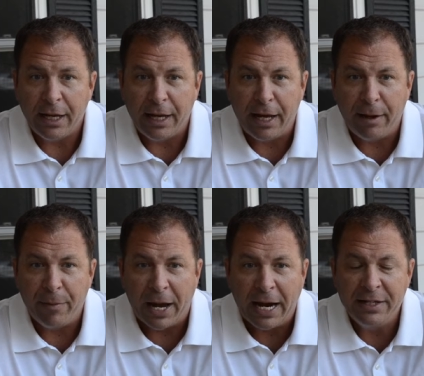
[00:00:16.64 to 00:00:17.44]

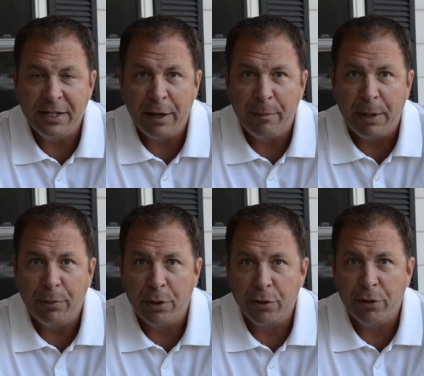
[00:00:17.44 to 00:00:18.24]
Um, I set up a
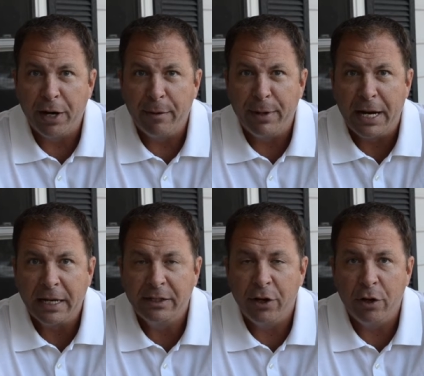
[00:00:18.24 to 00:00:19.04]
program in
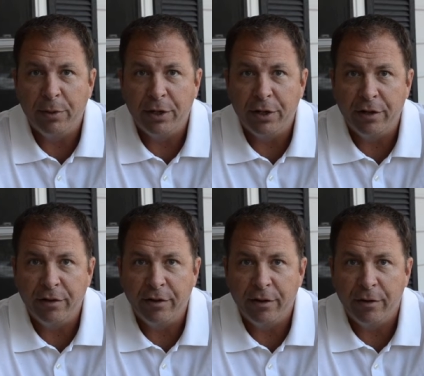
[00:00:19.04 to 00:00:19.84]
October